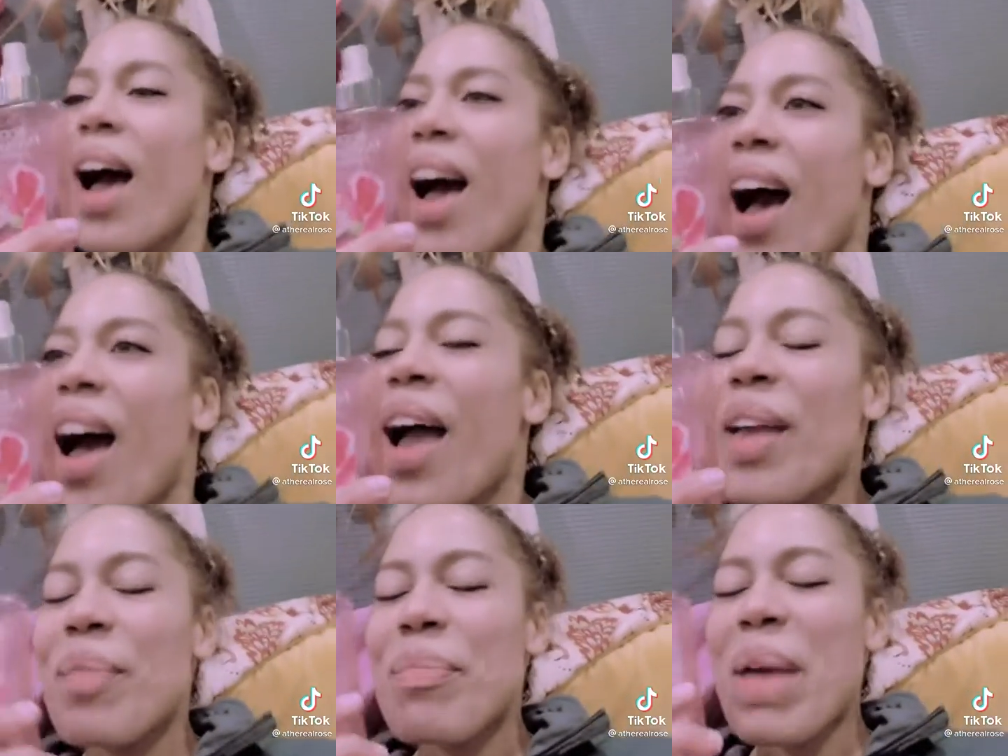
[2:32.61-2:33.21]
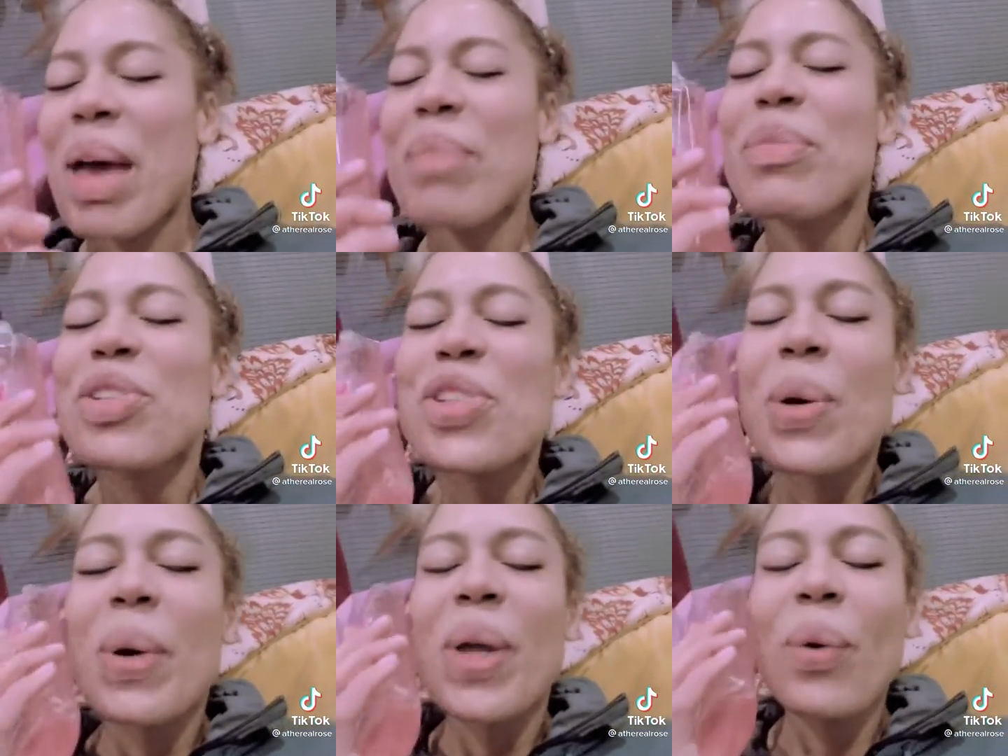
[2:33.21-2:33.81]
Hi, ma'am.
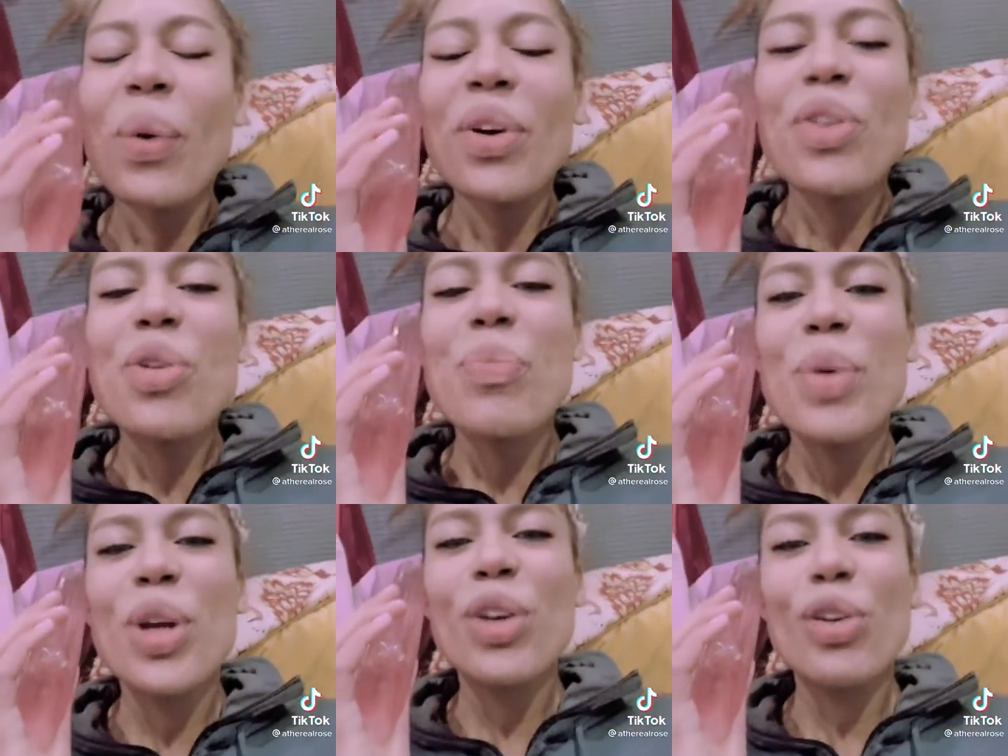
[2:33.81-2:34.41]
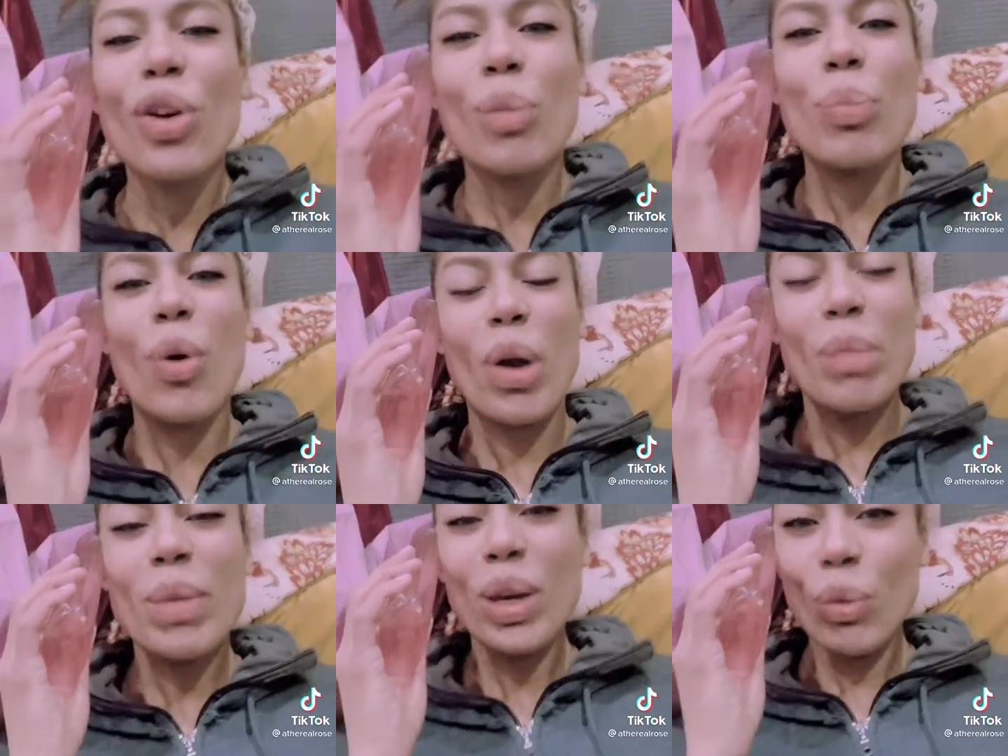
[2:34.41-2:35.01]
So in order to book your
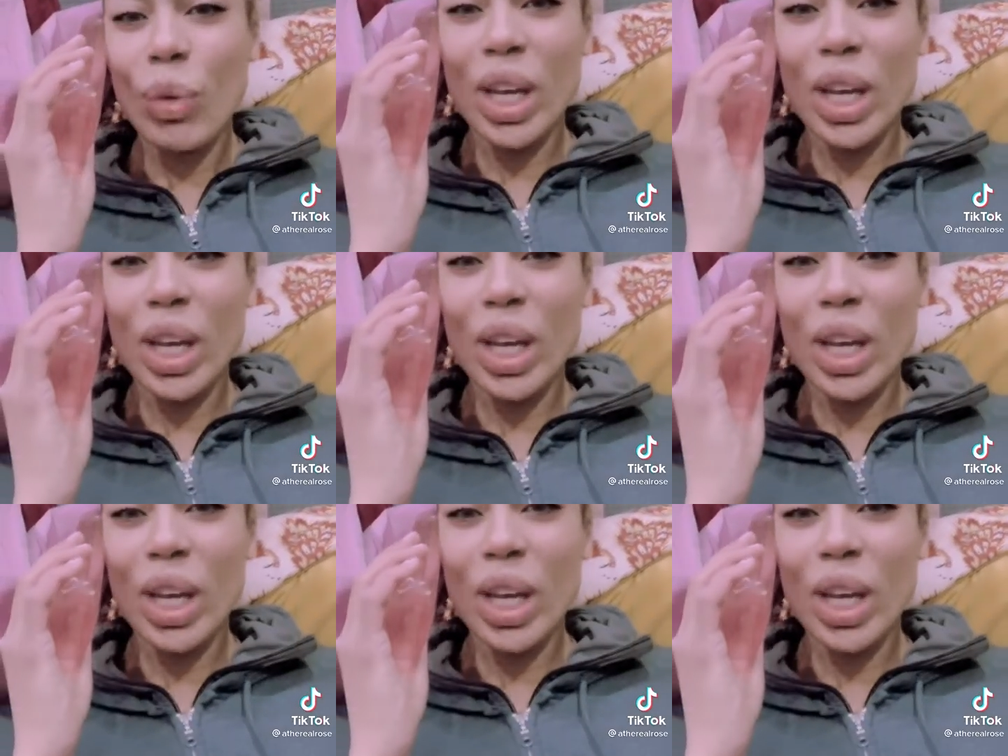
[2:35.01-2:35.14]
appointment,